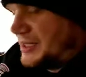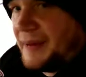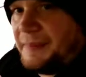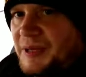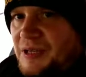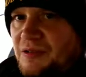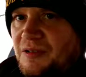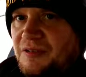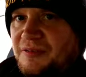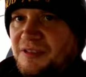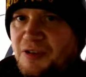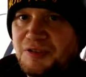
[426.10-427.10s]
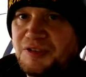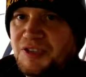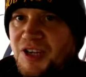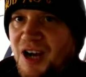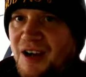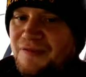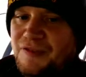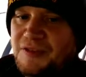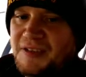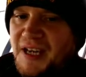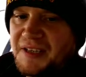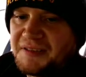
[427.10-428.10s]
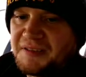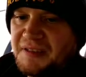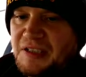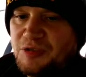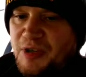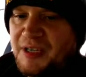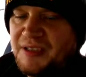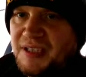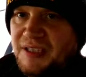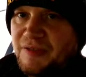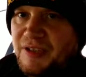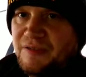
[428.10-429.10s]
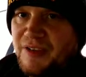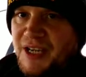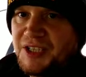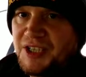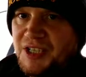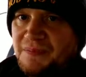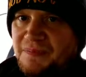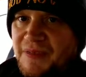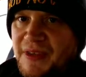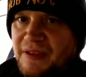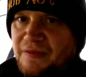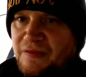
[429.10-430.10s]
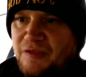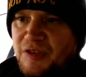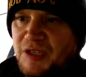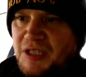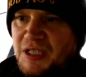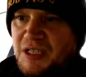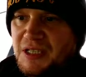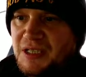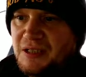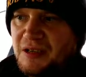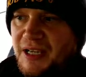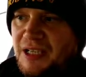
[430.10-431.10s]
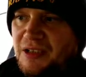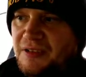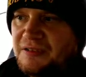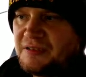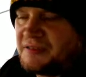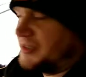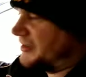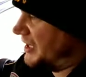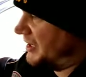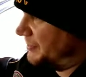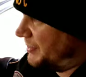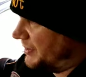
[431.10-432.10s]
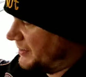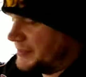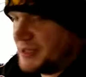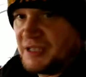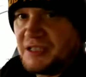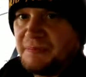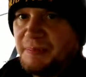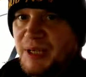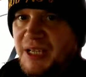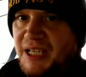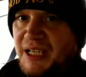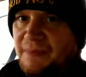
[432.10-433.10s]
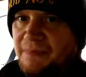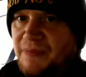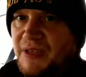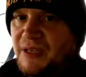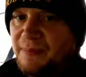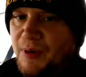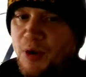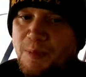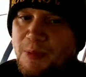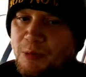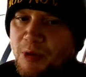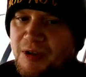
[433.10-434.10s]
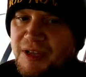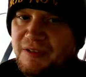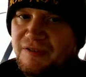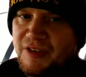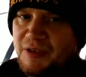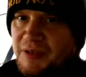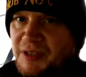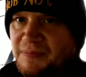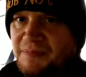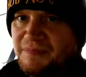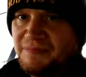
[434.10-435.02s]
typical Scottish car enthusiasts in Trains TV fashion, the light clusters decided to display bulb warning failure.